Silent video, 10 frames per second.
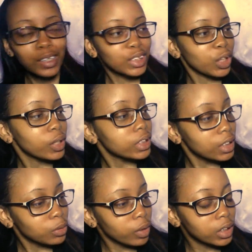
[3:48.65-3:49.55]
So it's
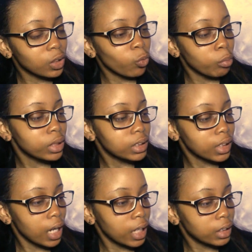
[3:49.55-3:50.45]
this one. It's A Woman's
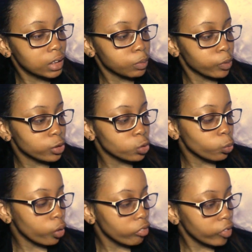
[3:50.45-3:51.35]
Guide to Spiritual
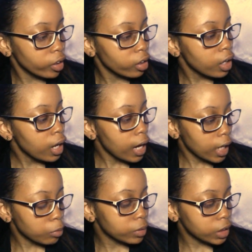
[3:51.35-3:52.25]
Warfare, How
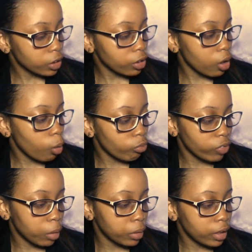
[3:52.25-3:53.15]
to Protect Your Home,
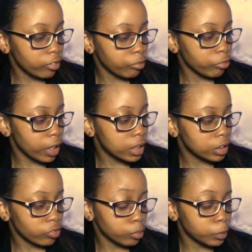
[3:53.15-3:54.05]
Family, and
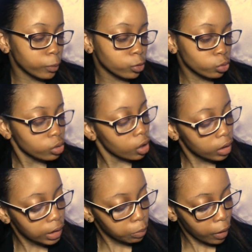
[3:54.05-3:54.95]
Friends from Spiritual
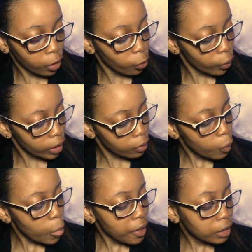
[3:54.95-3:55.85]
Darkness by Quinn
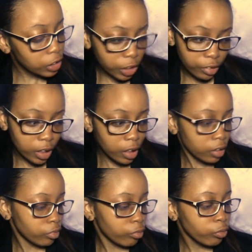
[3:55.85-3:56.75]
Shira
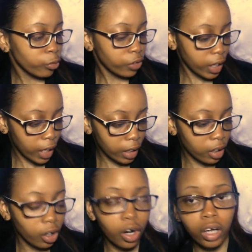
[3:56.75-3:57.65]
and Ruth Ann
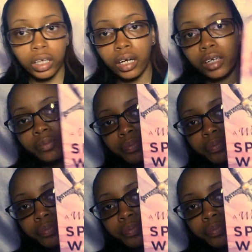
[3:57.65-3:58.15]
Garlock.